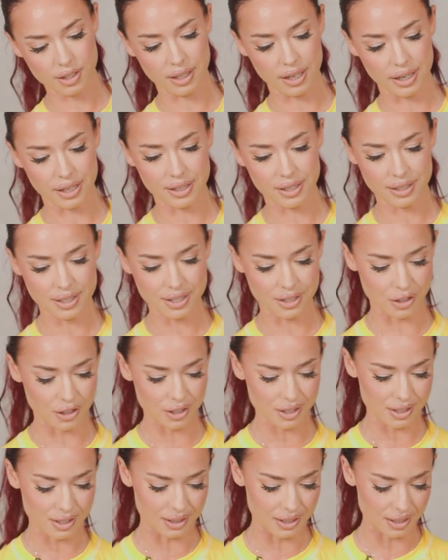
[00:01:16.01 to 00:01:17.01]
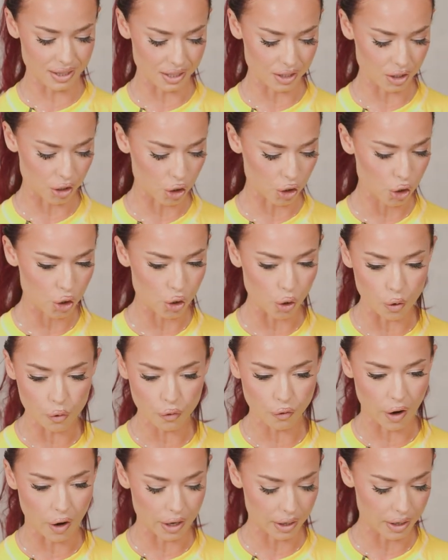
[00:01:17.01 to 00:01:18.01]
Like, seriously, this is so
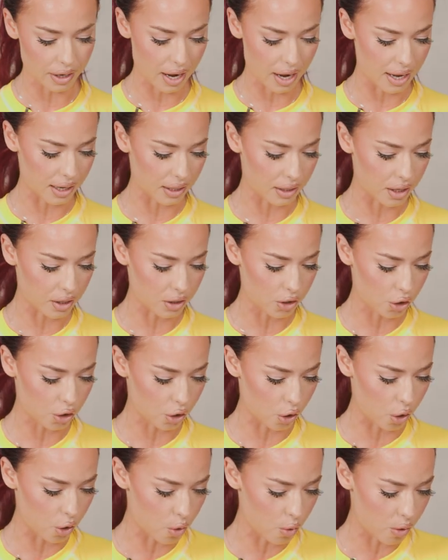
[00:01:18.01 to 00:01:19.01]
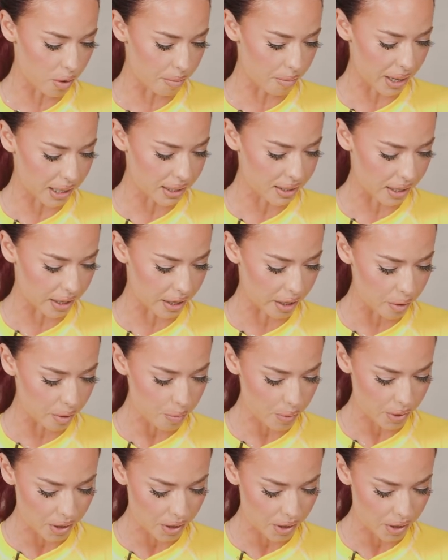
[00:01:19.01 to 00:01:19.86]
fun and so my type.